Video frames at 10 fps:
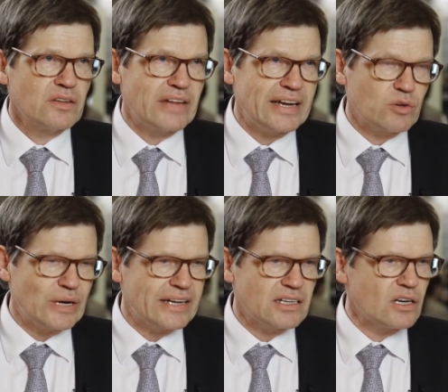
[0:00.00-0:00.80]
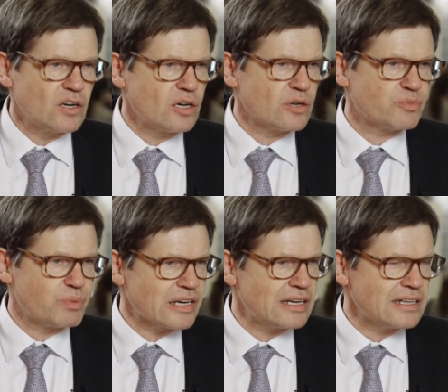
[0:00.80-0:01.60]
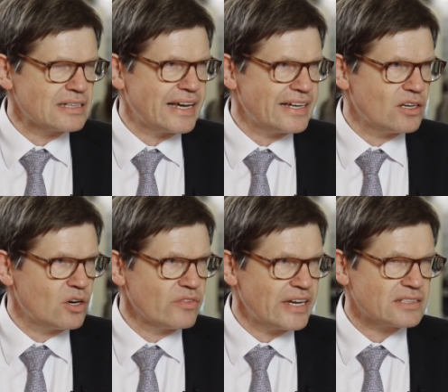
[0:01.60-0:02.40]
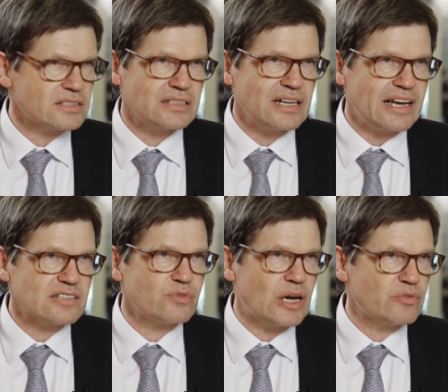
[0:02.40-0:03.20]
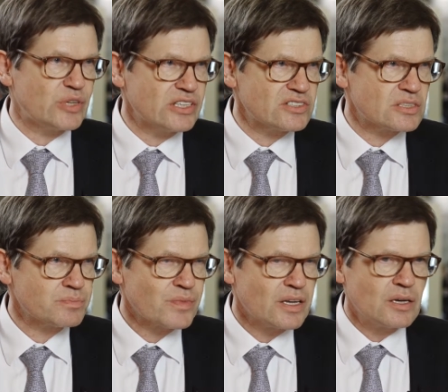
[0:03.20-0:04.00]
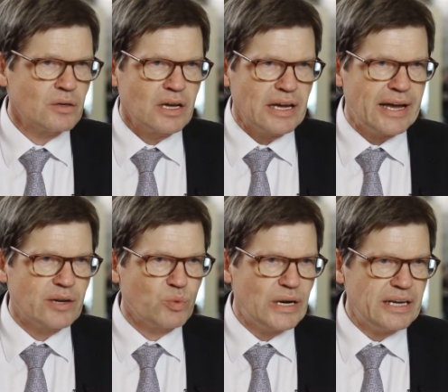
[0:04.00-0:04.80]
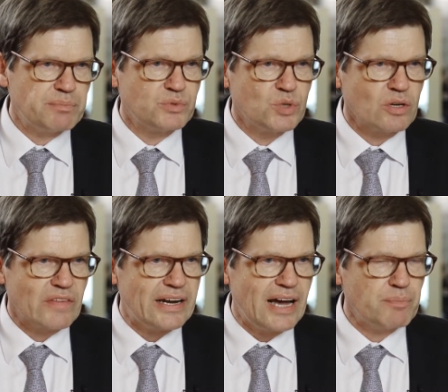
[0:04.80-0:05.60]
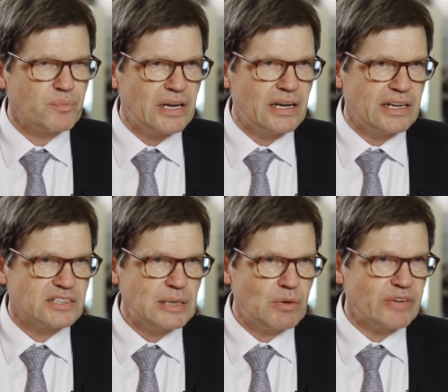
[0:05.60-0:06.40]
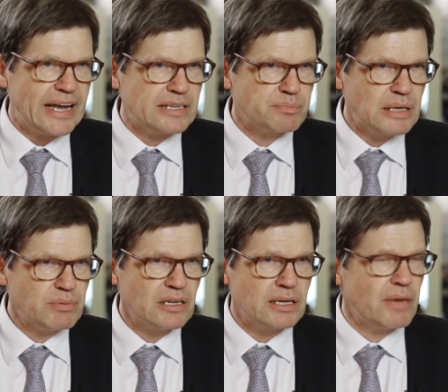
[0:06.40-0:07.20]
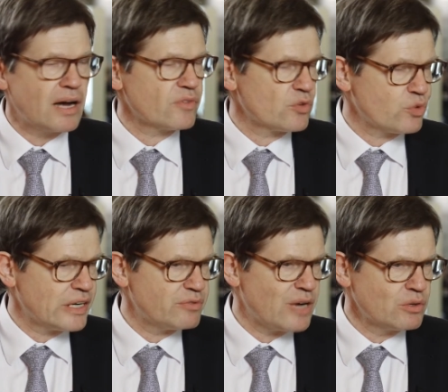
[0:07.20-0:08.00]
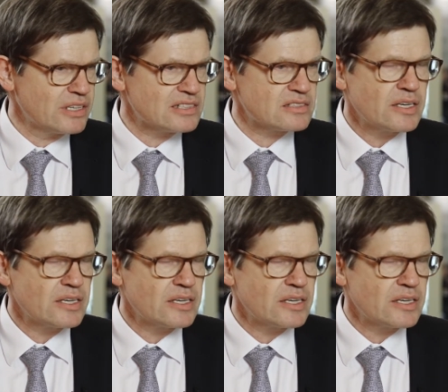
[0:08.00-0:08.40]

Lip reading: They created a lot of preclinical data on that in the last 5 years, and we took that up, a team of 8 people among the 3 founders